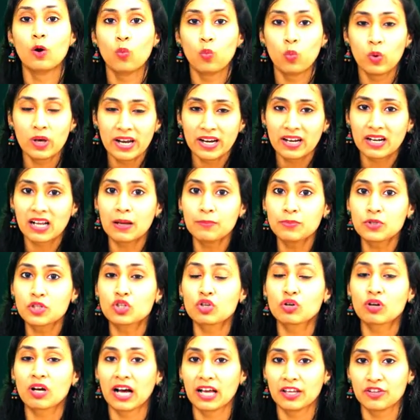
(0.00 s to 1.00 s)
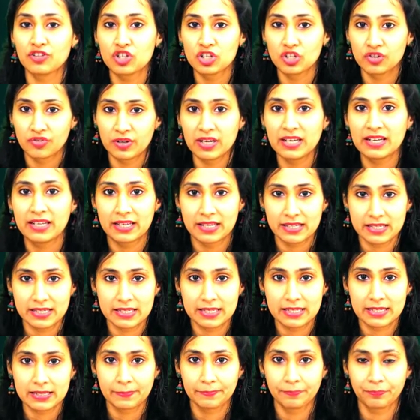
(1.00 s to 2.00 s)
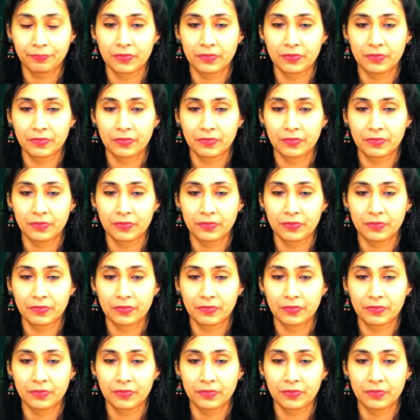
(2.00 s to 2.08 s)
When it comes to kanji readings,